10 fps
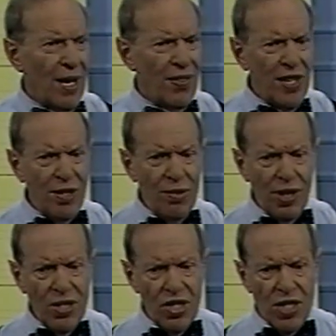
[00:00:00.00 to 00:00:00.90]
I think you
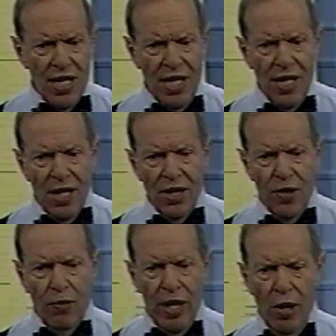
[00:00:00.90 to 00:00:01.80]
can see that
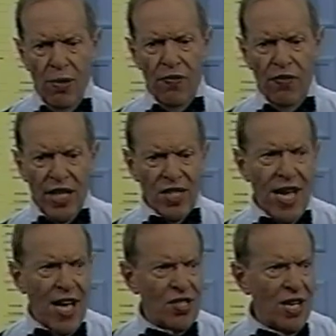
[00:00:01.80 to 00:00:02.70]
if we own fixed
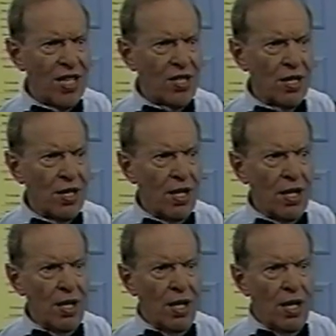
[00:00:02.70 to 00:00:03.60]
assets,
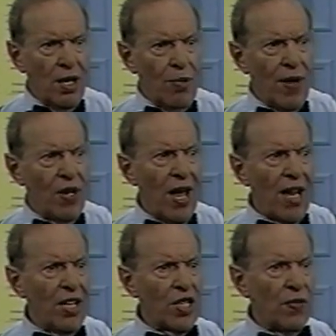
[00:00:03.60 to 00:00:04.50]
we have a
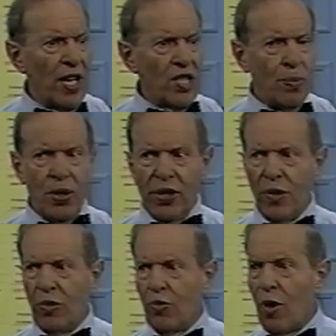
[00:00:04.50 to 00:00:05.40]
lot less flexibility
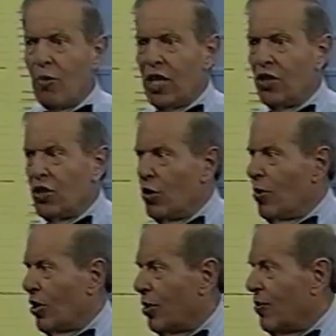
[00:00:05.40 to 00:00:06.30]
with what we can do
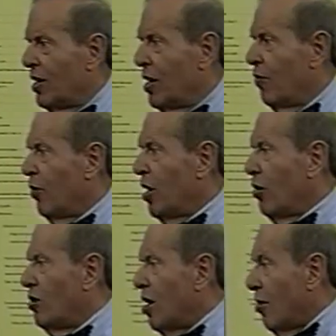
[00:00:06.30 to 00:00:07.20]
with them than if we
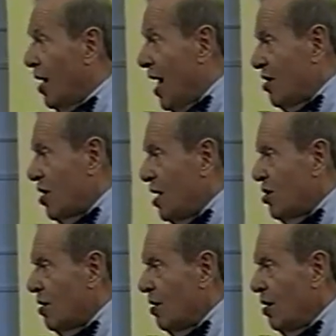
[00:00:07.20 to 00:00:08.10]
own current assets.